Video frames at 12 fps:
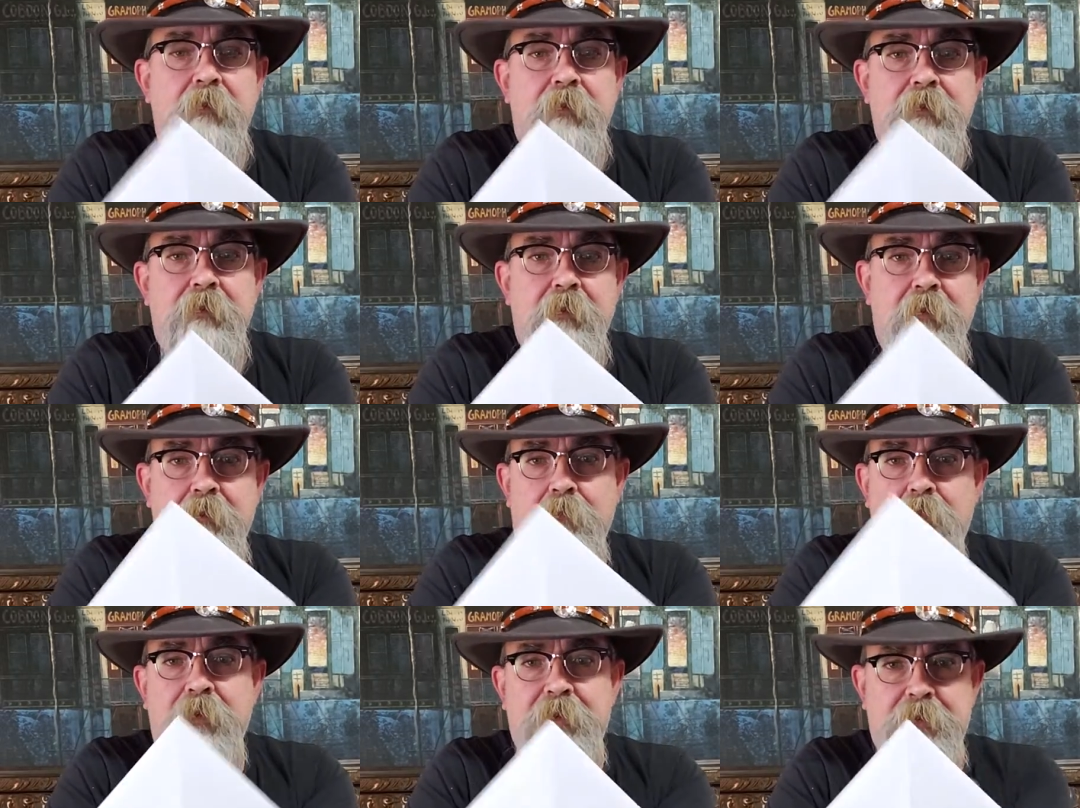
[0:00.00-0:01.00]
And
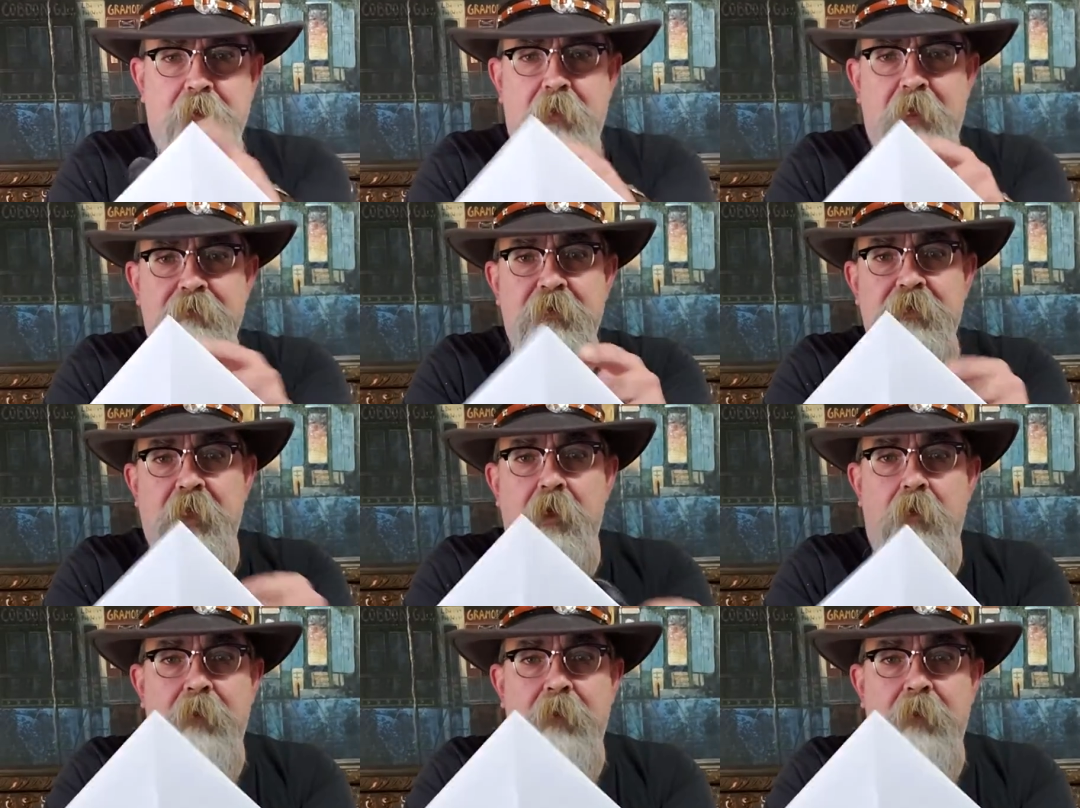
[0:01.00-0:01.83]
we still have the sail.